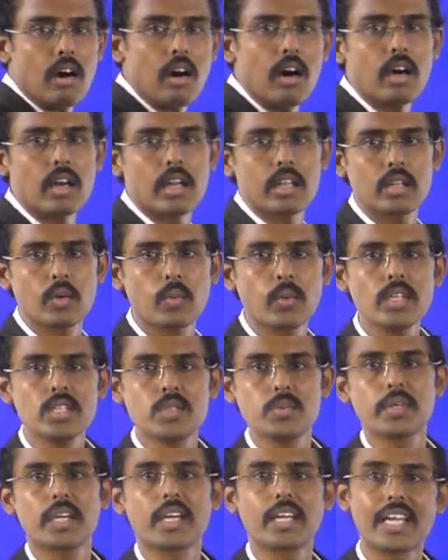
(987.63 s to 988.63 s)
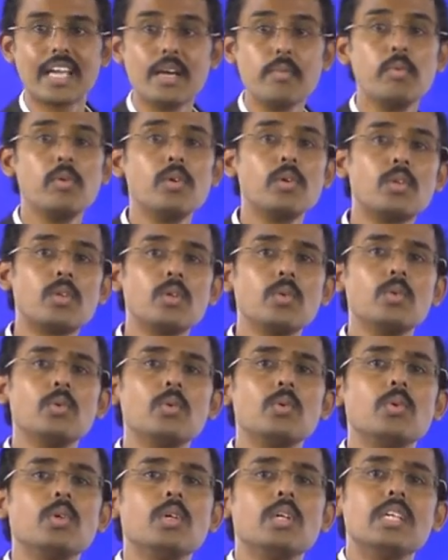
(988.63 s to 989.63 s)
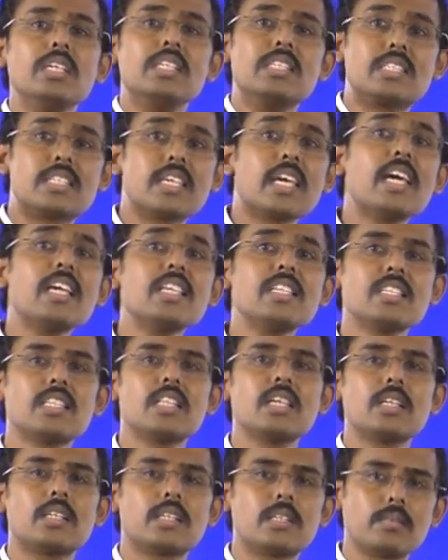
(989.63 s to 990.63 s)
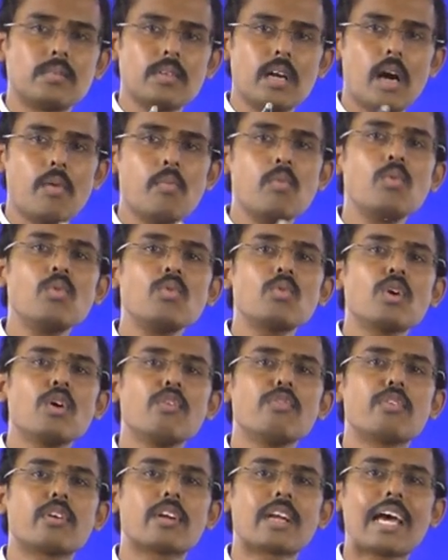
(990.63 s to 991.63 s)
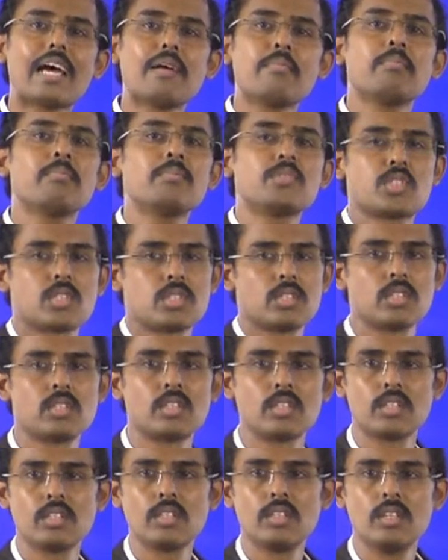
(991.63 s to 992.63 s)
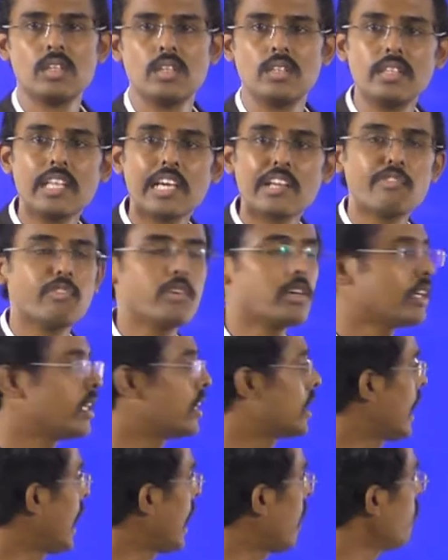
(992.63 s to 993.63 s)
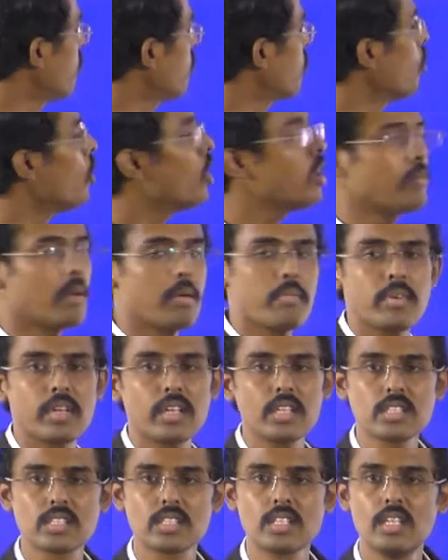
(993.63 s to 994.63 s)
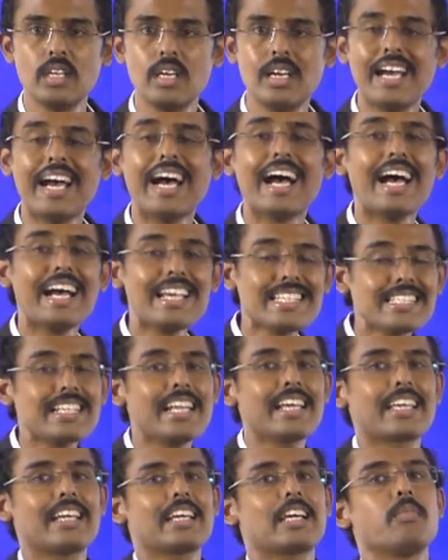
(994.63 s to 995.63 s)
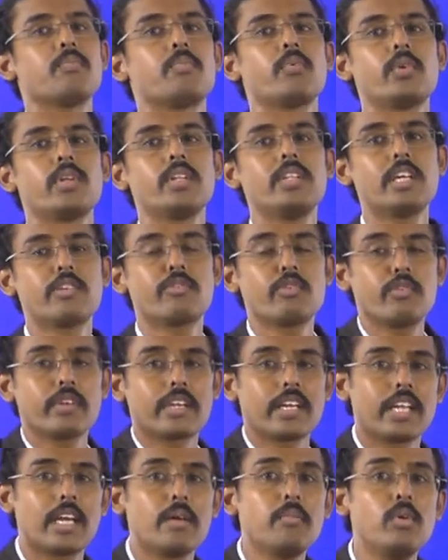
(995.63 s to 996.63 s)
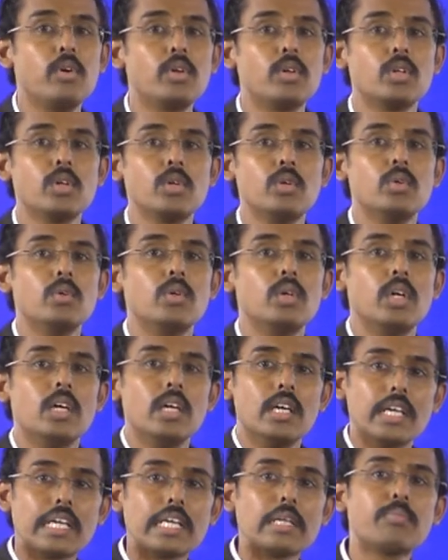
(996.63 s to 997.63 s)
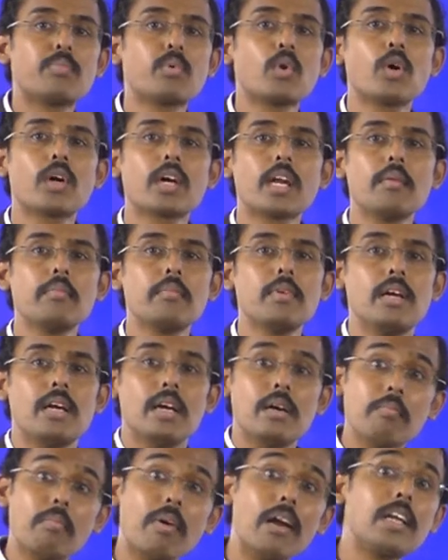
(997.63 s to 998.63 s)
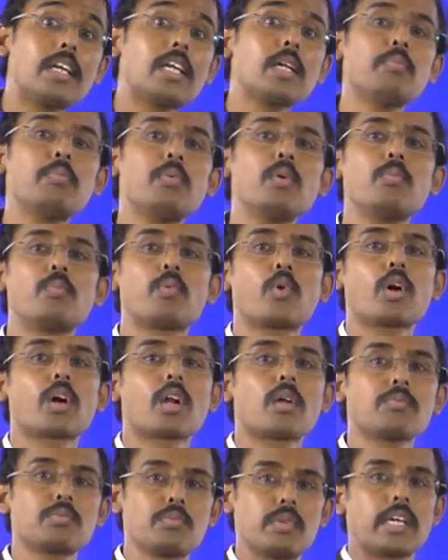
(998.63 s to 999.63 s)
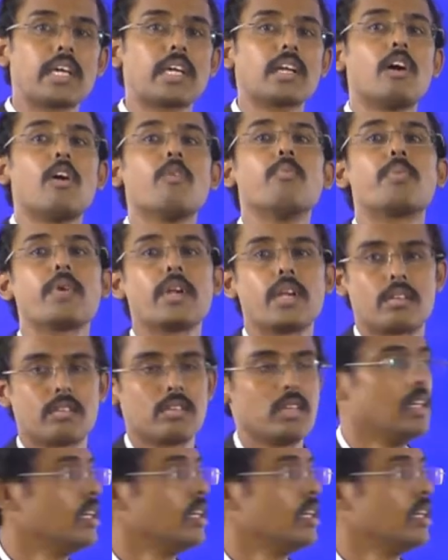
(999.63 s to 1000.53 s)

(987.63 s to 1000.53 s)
or otherwise we can able to change the amount of RAMs. Therefore it have more memories as like a computer. Therefore we can able to reprogram multiple programs we can operate.